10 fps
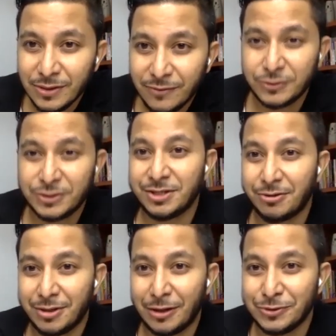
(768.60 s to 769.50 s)
For
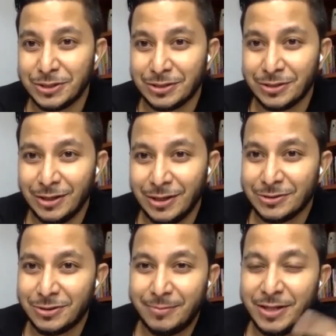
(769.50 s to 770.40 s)
600,000.
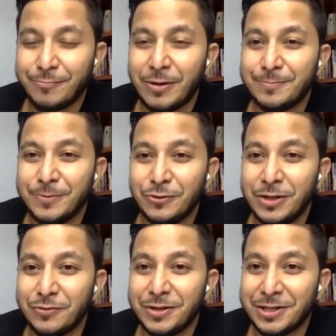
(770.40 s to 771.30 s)
So that means price per unit
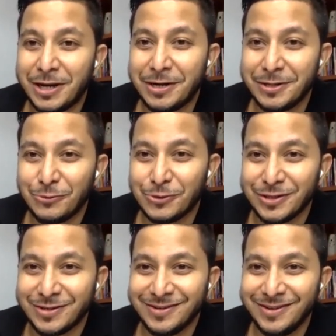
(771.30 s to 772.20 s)
is only 300,000,
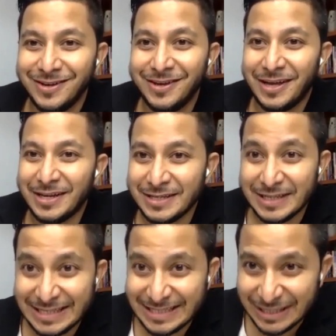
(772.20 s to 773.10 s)
and
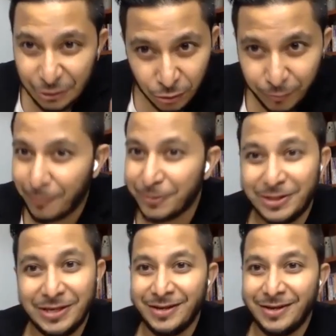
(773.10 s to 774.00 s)
it's new
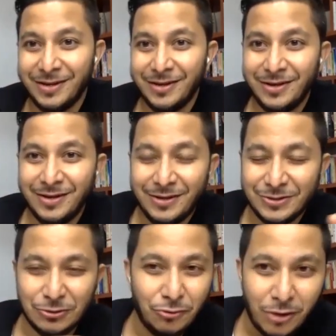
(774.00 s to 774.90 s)
property.
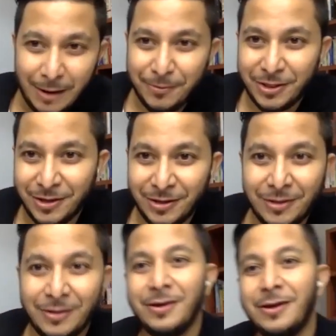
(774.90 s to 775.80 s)
So no
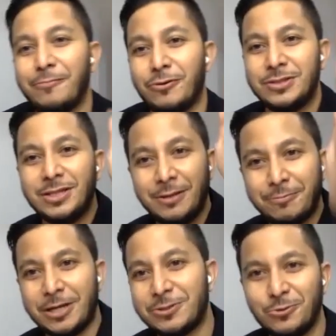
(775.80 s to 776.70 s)
capital, positive
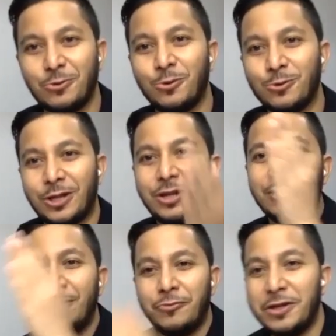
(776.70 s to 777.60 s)
cash flow,
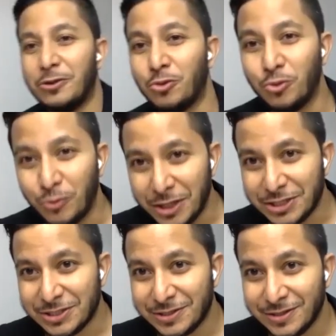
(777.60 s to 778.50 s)
tenanted within 2
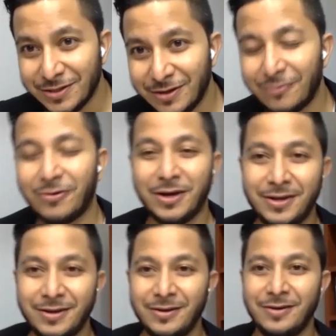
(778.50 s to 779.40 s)
weeks, right?
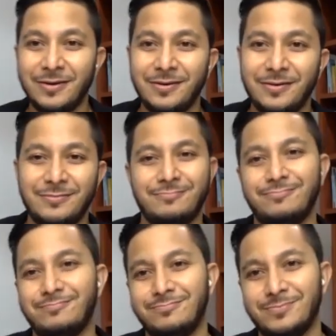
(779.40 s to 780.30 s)

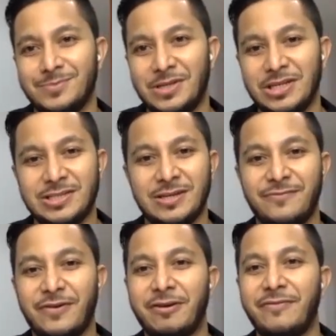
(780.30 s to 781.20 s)
He's a
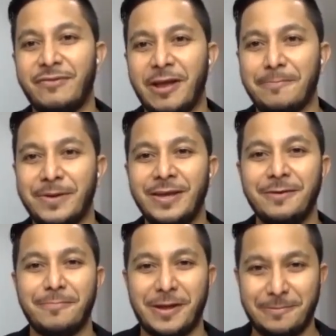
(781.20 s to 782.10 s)
very, very happy
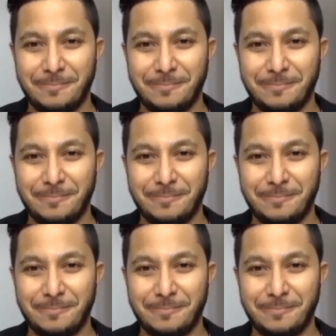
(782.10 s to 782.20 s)
man.